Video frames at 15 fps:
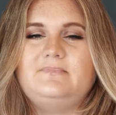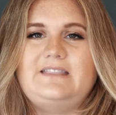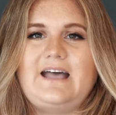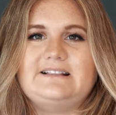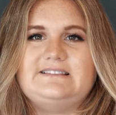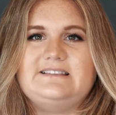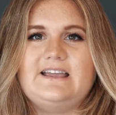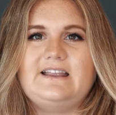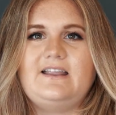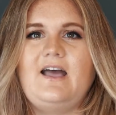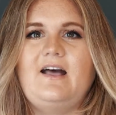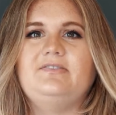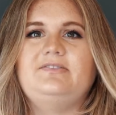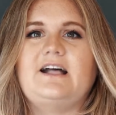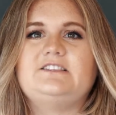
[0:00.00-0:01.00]
that's it.
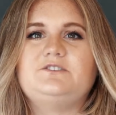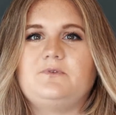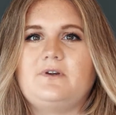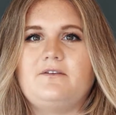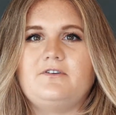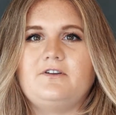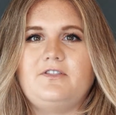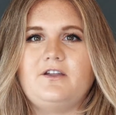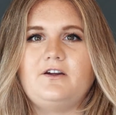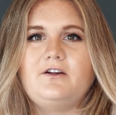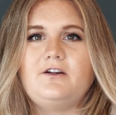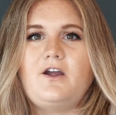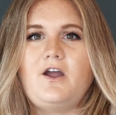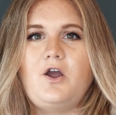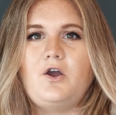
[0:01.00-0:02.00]
That's wherever
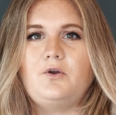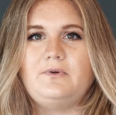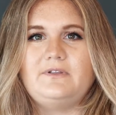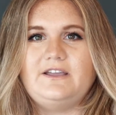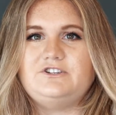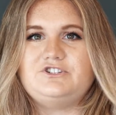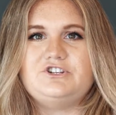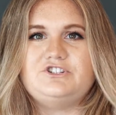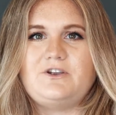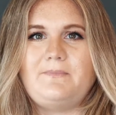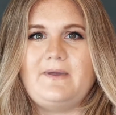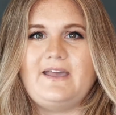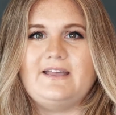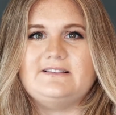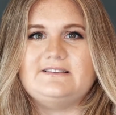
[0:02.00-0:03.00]
their
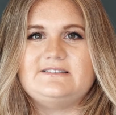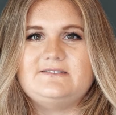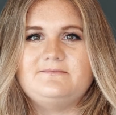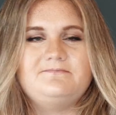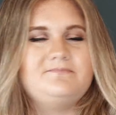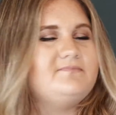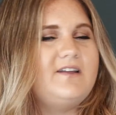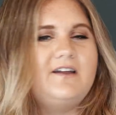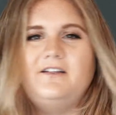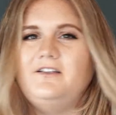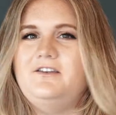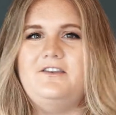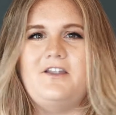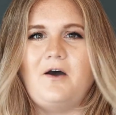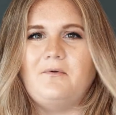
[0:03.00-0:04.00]
relationship ends.
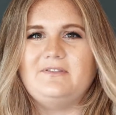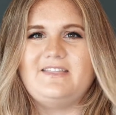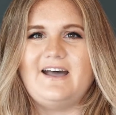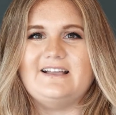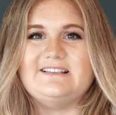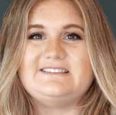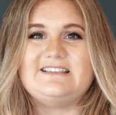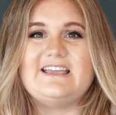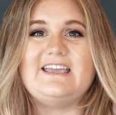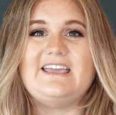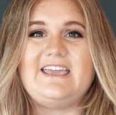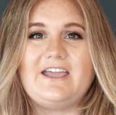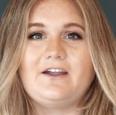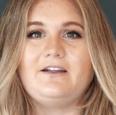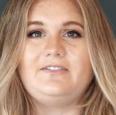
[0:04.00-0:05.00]
Not with us.
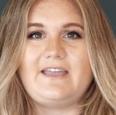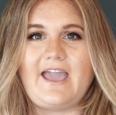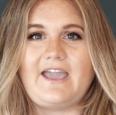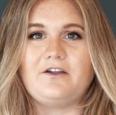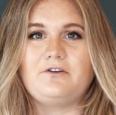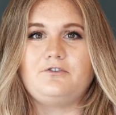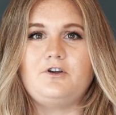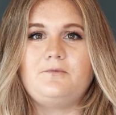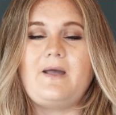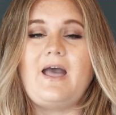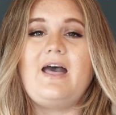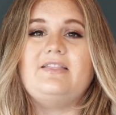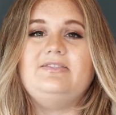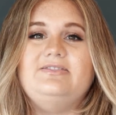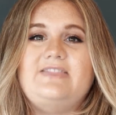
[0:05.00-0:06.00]
Here at the Hayer Group,
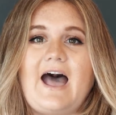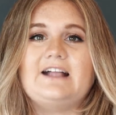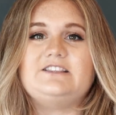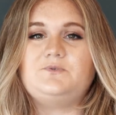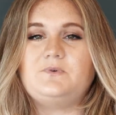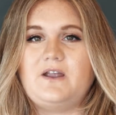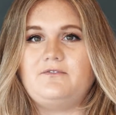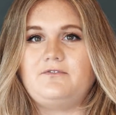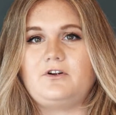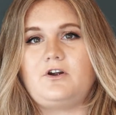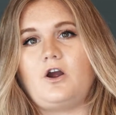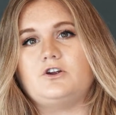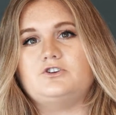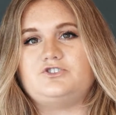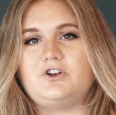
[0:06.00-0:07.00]
that's whenever
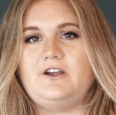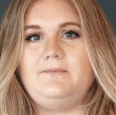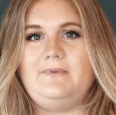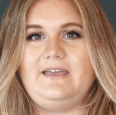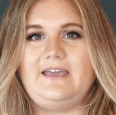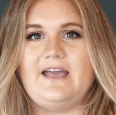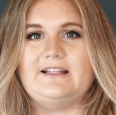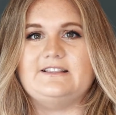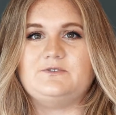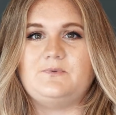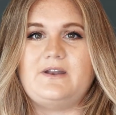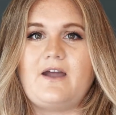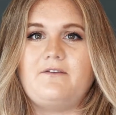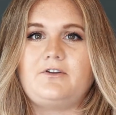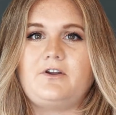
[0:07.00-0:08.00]
our journey begins,
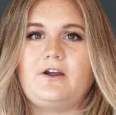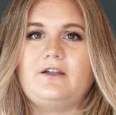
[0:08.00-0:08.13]
whenever